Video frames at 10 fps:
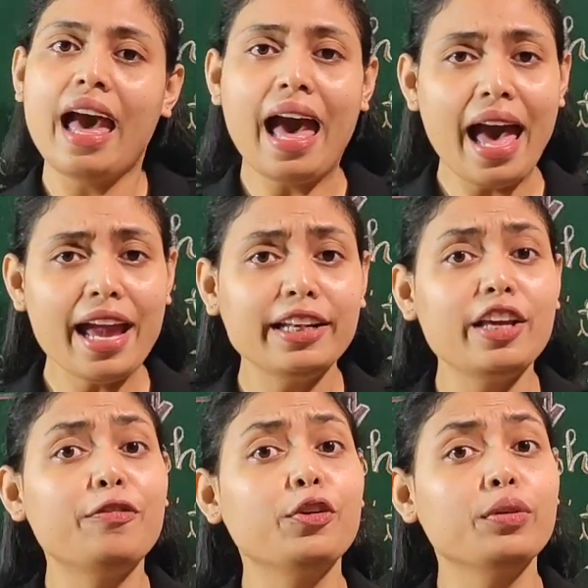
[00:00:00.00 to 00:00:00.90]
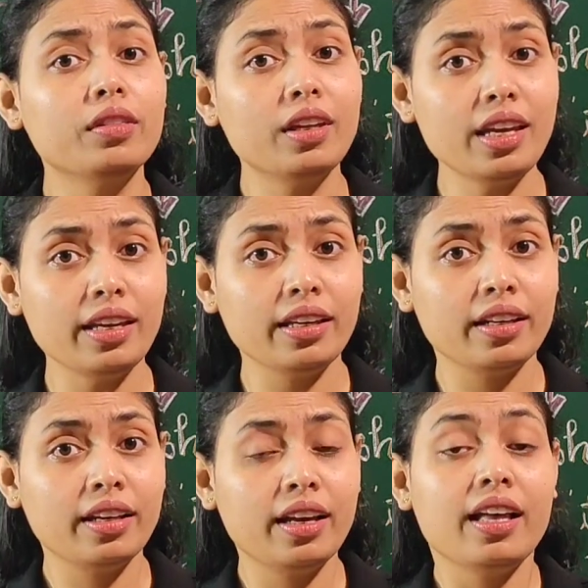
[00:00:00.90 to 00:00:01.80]
And if you
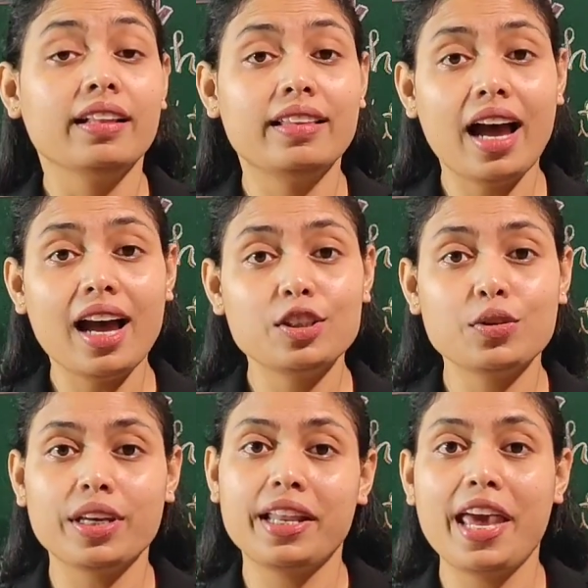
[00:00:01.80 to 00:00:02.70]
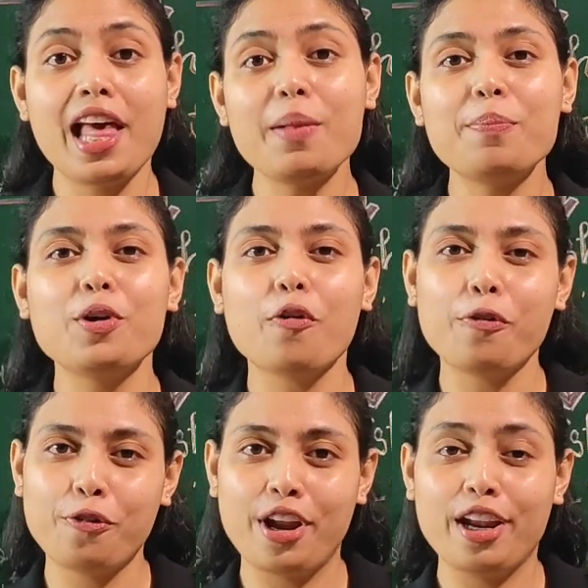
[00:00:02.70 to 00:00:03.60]
think that you can help your
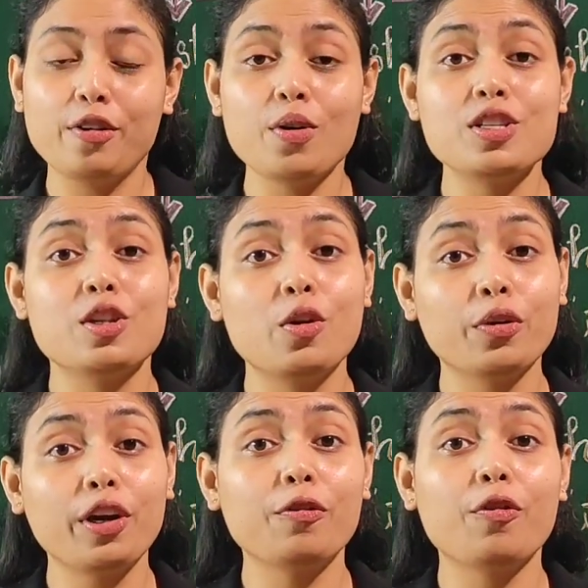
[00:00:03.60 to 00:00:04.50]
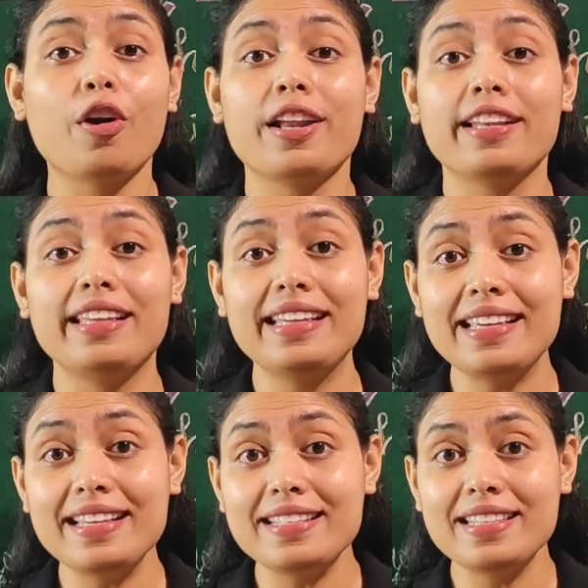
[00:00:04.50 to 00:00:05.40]
friend who is looking for an
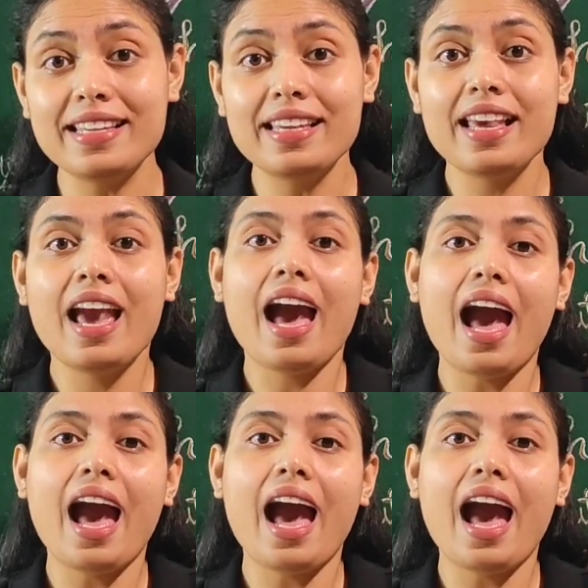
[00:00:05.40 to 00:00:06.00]
easy